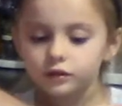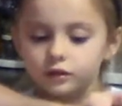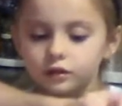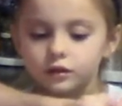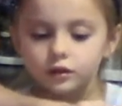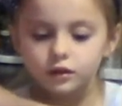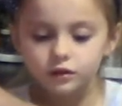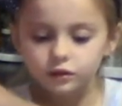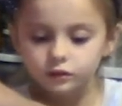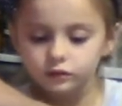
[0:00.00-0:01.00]

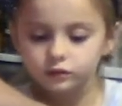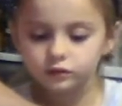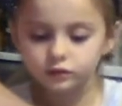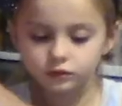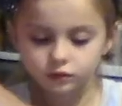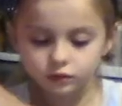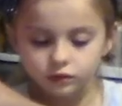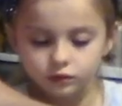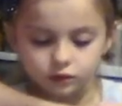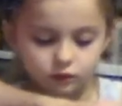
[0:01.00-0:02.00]

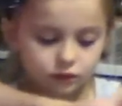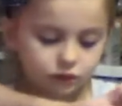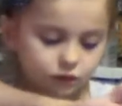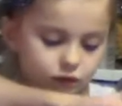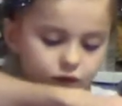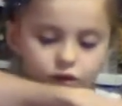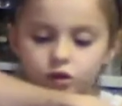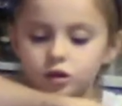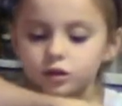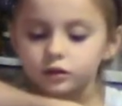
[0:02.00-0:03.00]

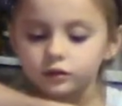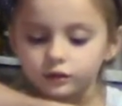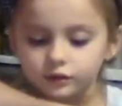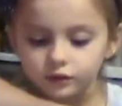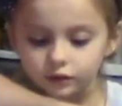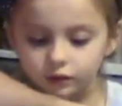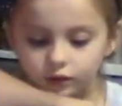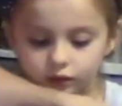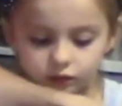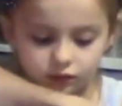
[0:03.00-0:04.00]

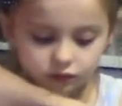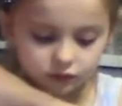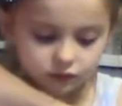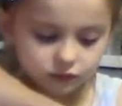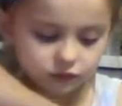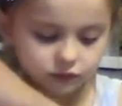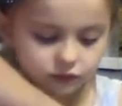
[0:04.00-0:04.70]
(silent)